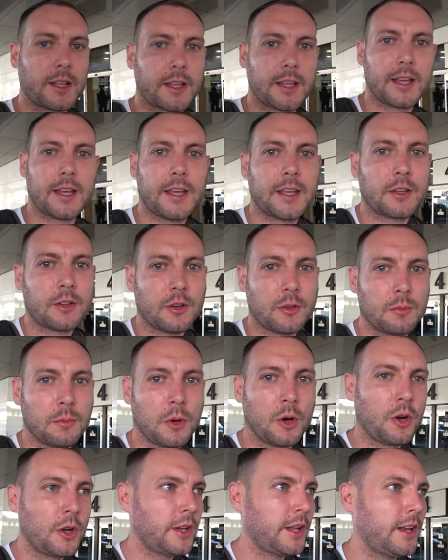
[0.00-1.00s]
Okay, good
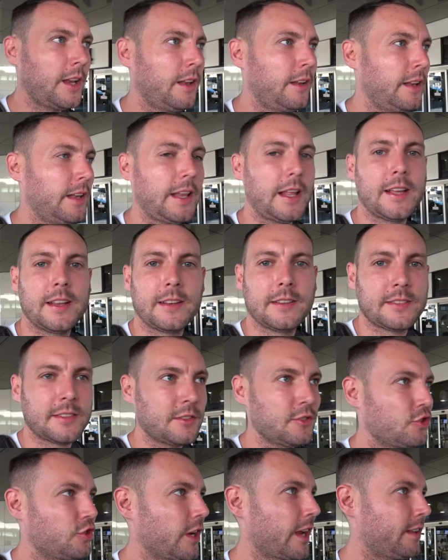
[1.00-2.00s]
morning, ladies
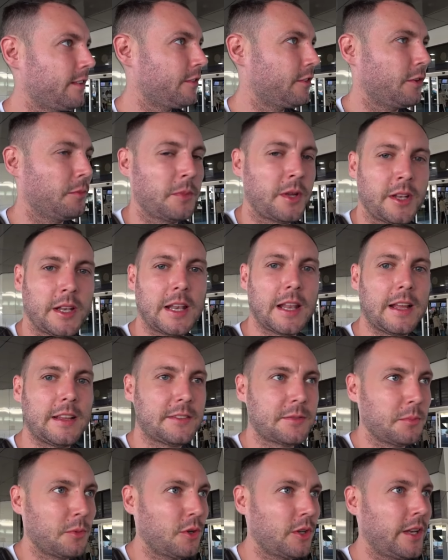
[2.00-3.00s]
and gentlemen.
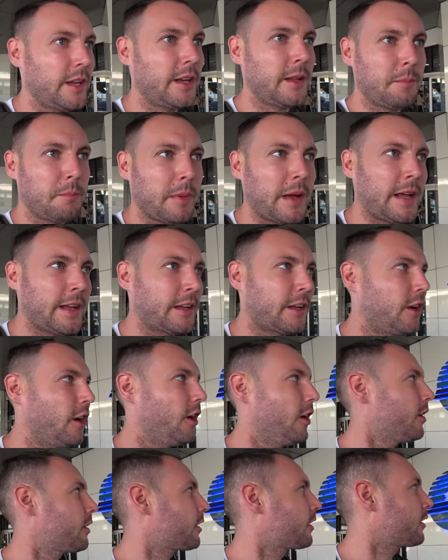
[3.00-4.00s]
Last morning in
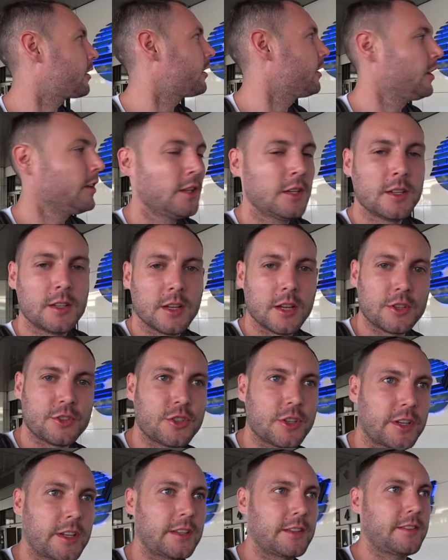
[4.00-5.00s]
Bangkok. As
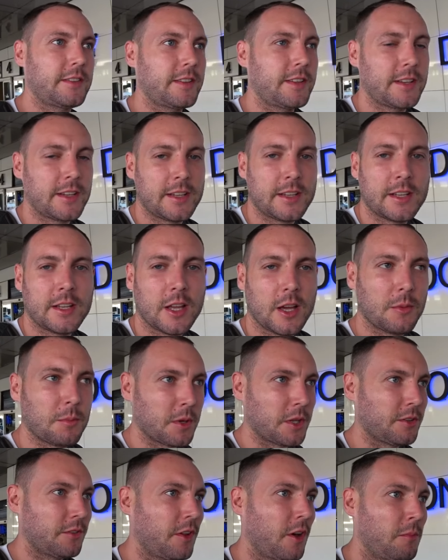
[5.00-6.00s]
you can see,
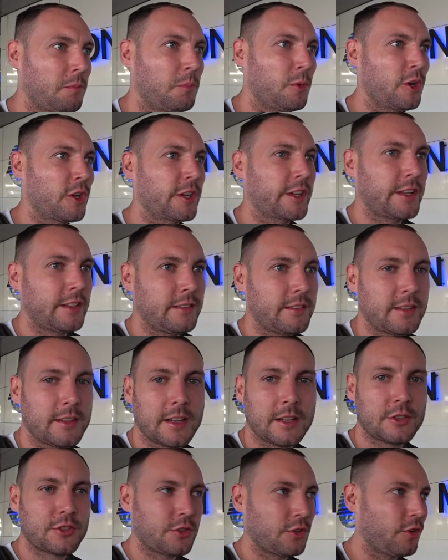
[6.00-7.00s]
I'm at Don Mueang
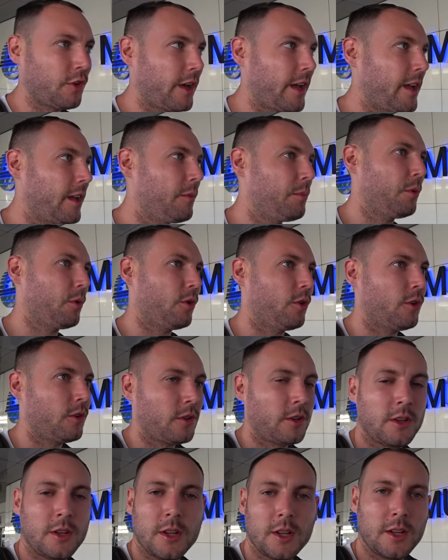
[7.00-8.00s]
International
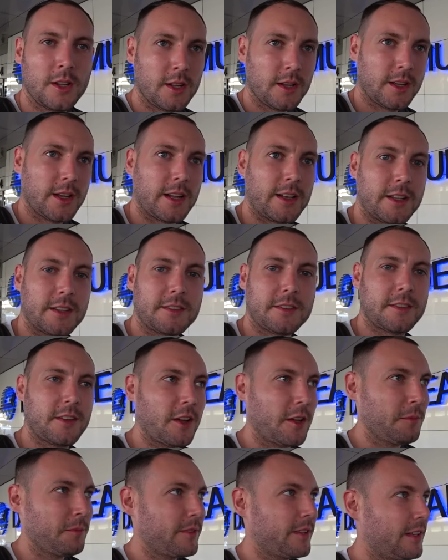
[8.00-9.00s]
Airport, and it's
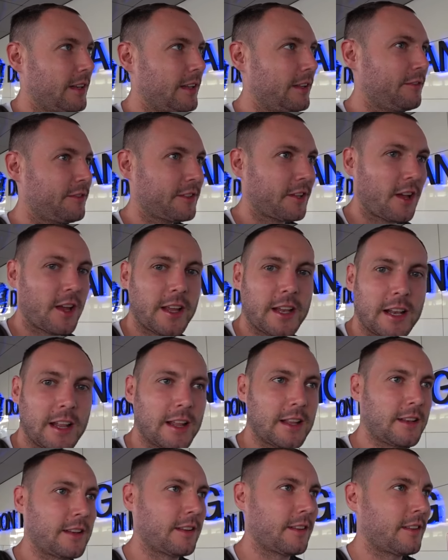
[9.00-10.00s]
time to leave
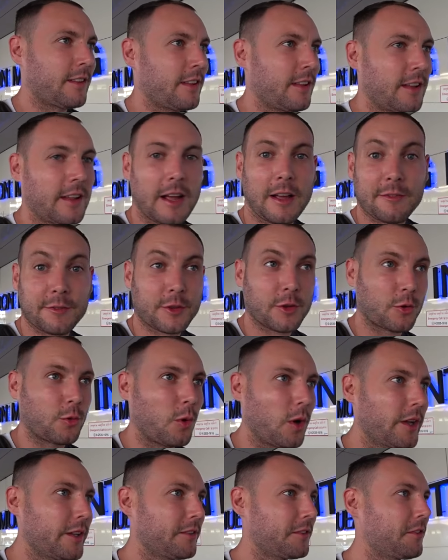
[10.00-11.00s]
Thailand after
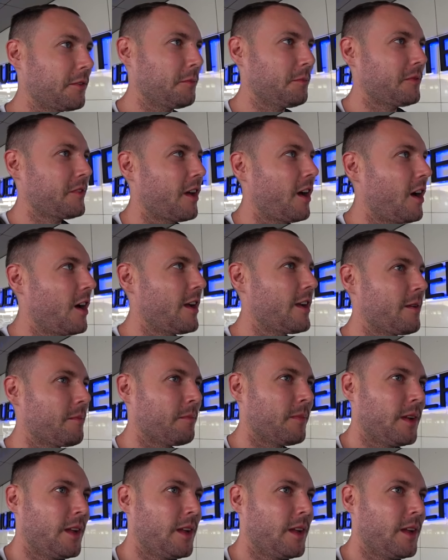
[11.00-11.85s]
quite some time.